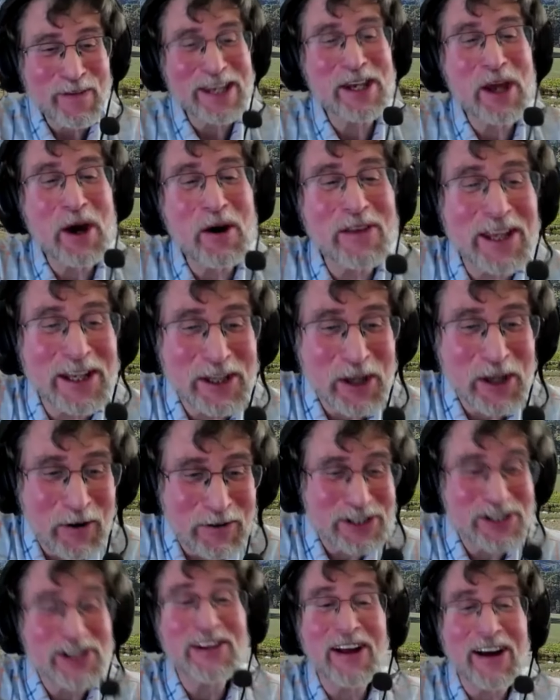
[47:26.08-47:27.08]
We know that
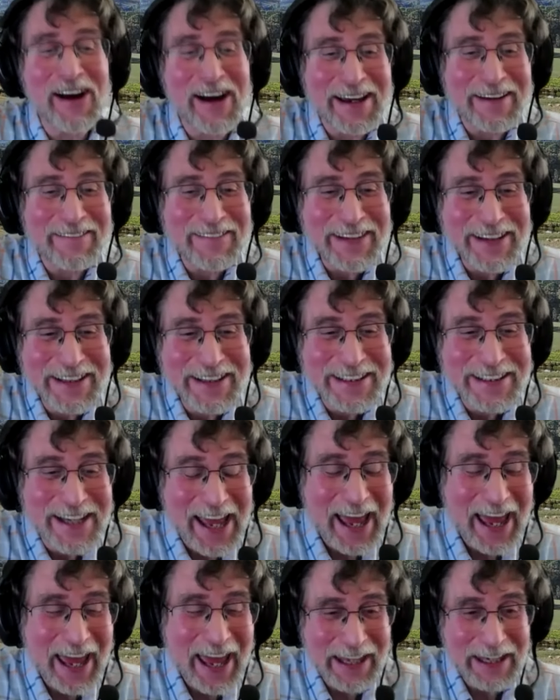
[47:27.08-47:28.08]
goats climb,
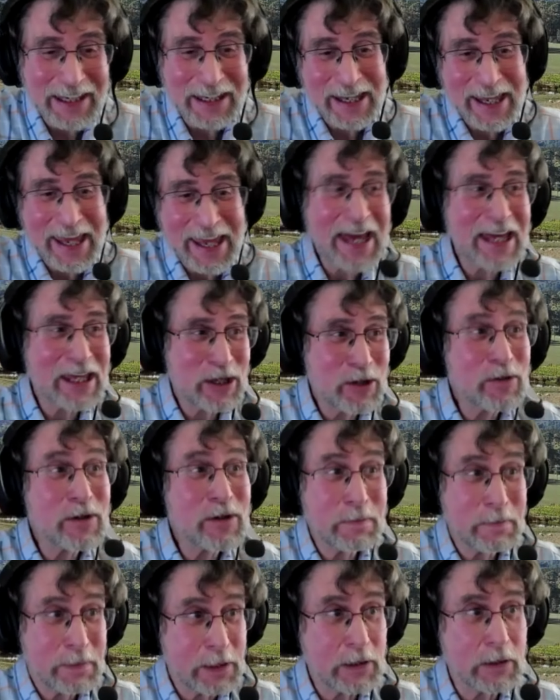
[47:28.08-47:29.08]
and yeah, you
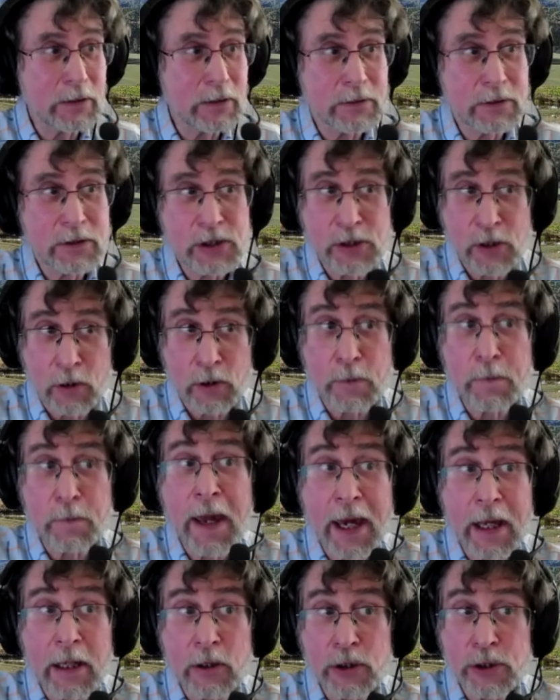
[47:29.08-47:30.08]
can build solar
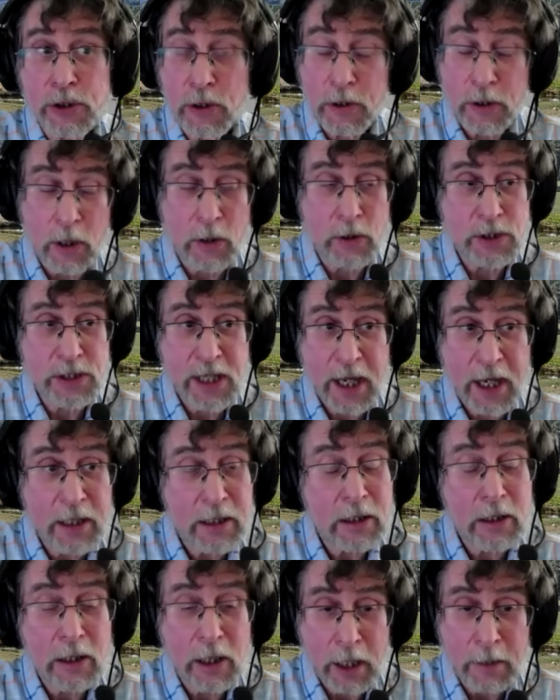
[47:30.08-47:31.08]
panels so the goats
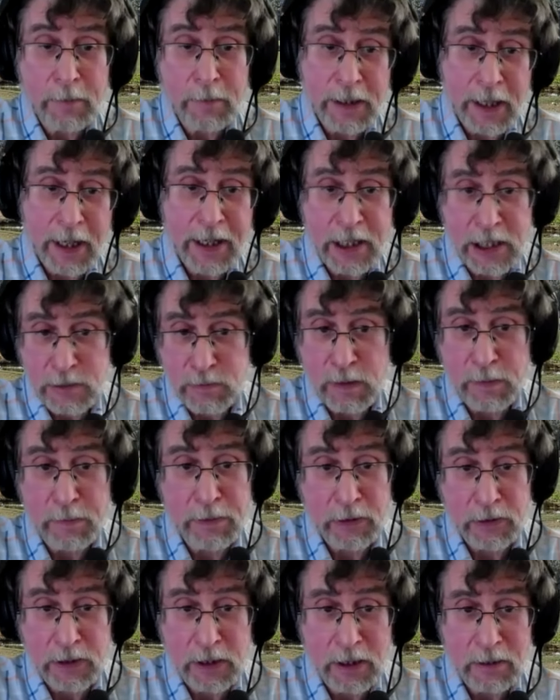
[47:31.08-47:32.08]
can't climb, and that has to be
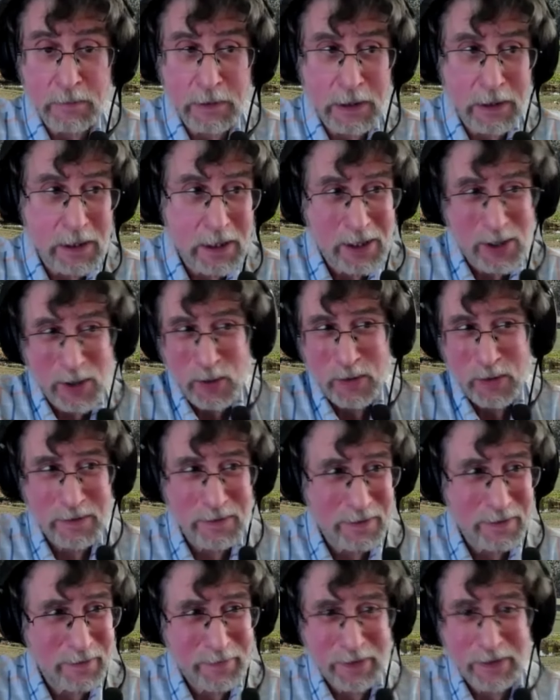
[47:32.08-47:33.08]
built in. But
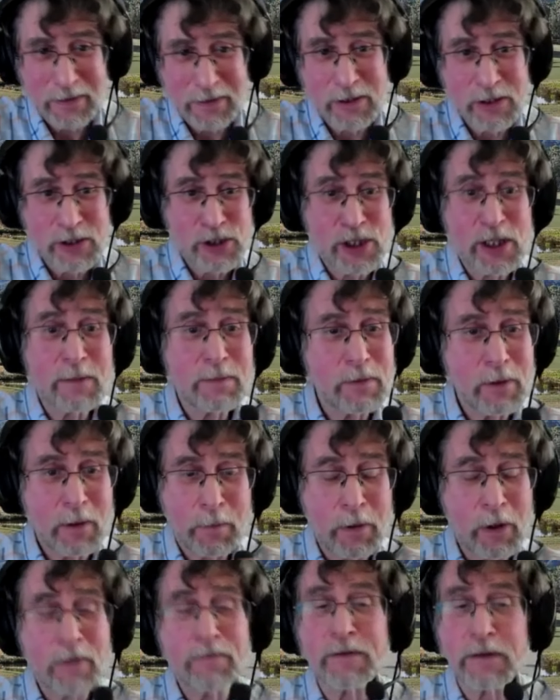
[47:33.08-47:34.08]
I mean, sheep are
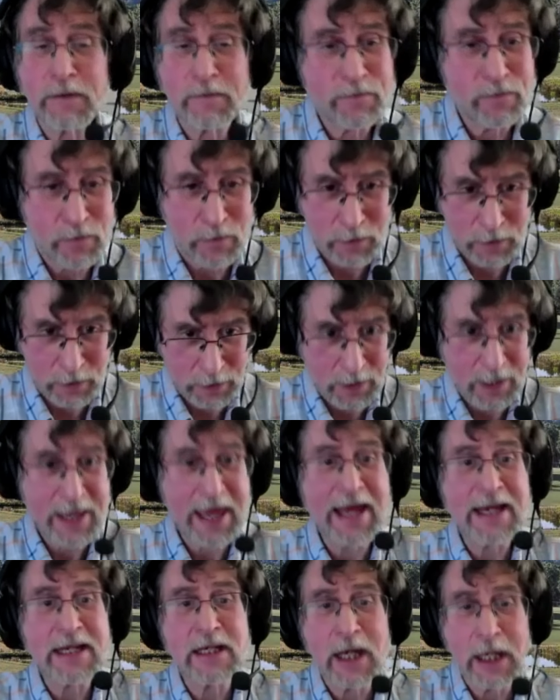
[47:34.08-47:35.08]
perfect for
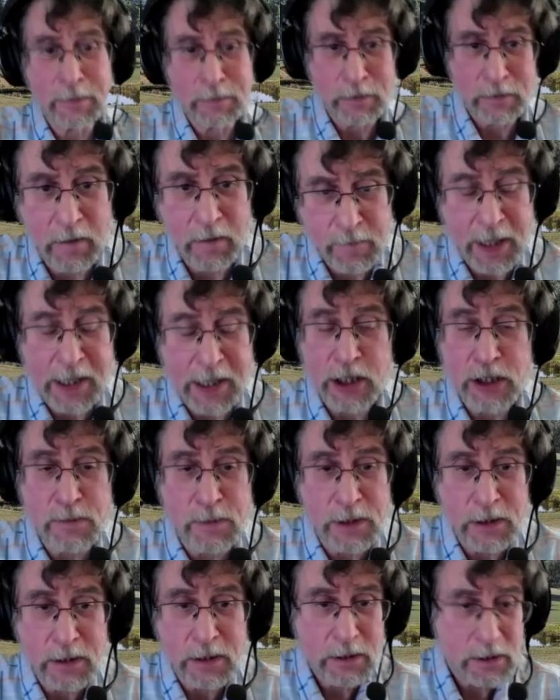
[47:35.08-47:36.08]
that type of
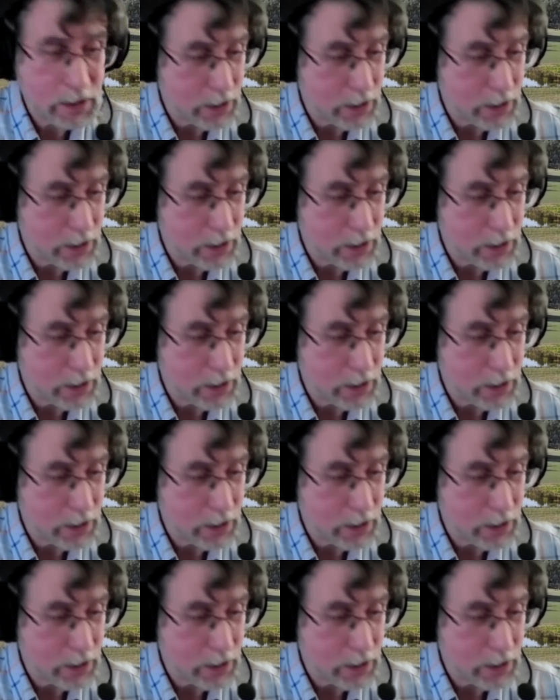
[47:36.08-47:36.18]
management.